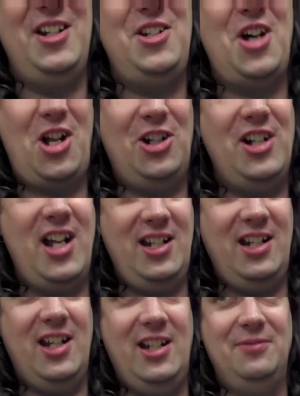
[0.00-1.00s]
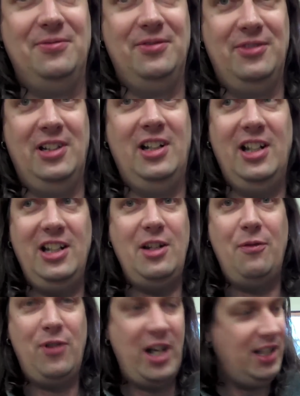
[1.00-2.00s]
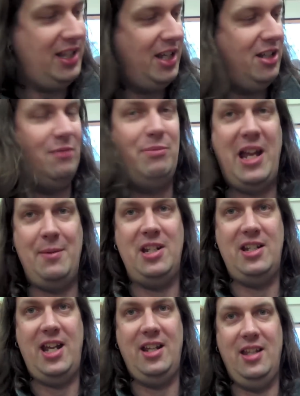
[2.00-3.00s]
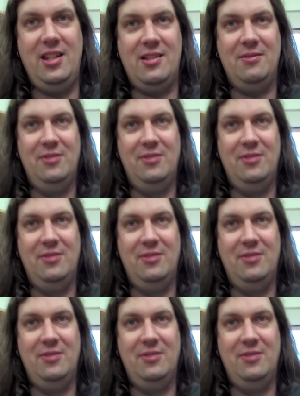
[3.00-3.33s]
a dollar ninety nine. Who? Frankly, they couldn't pay me to take these. I,